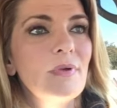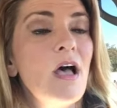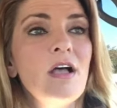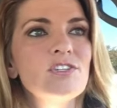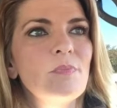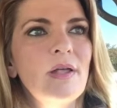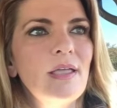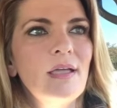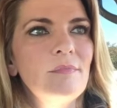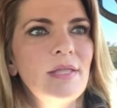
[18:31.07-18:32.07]
hush
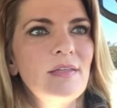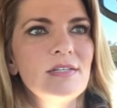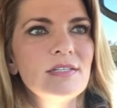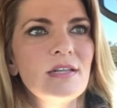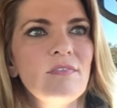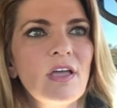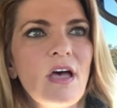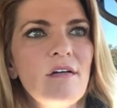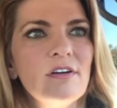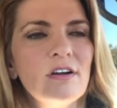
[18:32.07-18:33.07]
money. I mean, that doesn't even
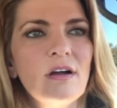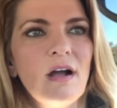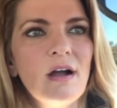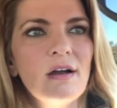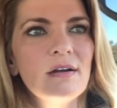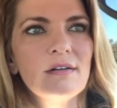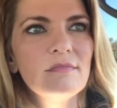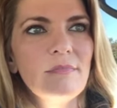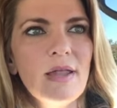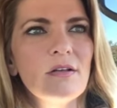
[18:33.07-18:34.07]
cover our
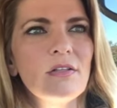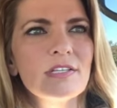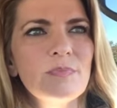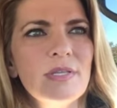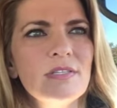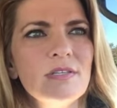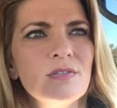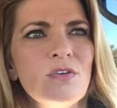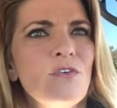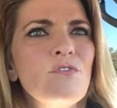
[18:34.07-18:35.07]
medical
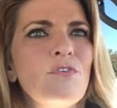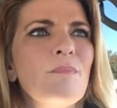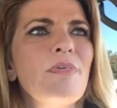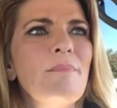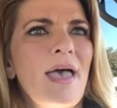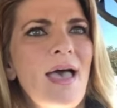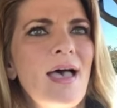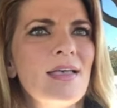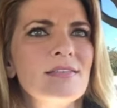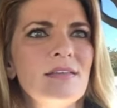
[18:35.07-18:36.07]
expenses from the
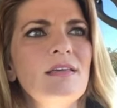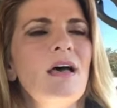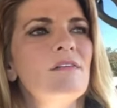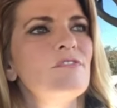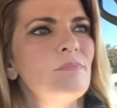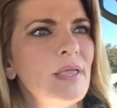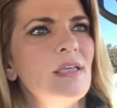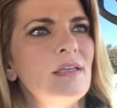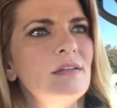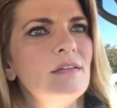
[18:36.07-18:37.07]
past. Like, God
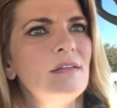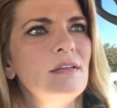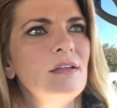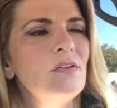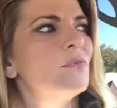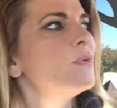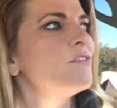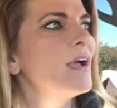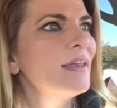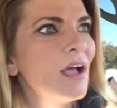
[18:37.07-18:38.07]
forbid, you know, we
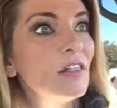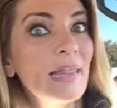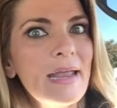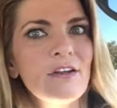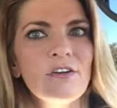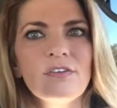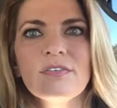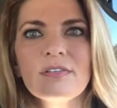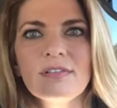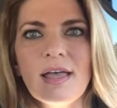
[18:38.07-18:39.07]
find out later
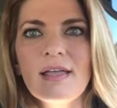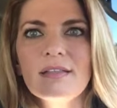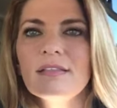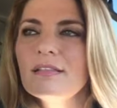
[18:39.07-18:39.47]
that